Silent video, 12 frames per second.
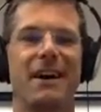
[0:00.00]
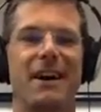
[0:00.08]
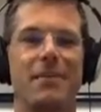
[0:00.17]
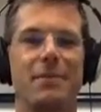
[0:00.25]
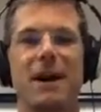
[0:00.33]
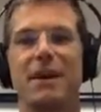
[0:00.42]

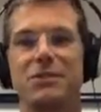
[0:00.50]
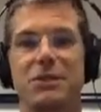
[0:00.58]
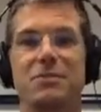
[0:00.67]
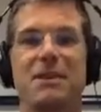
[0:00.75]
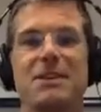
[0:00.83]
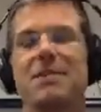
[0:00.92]
beyond
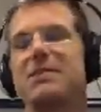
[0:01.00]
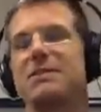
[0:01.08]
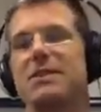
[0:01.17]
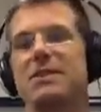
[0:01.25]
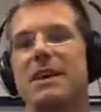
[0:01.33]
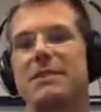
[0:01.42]
just myself
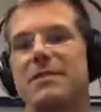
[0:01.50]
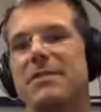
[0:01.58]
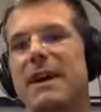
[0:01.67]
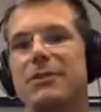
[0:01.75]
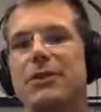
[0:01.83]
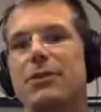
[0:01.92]
as a
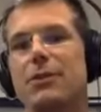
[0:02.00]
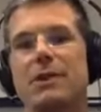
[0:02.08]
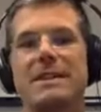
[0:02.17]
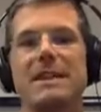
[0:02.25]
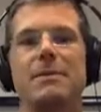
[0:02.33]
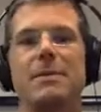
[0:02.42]
founder or
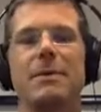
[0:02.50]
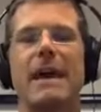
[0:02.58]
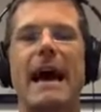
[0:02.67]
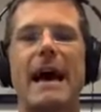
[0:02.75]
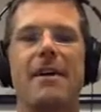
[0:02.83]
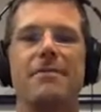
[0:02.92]
the team that we
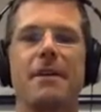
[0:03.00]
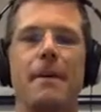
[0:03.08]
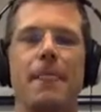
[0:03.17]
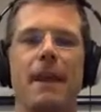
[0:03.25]
have.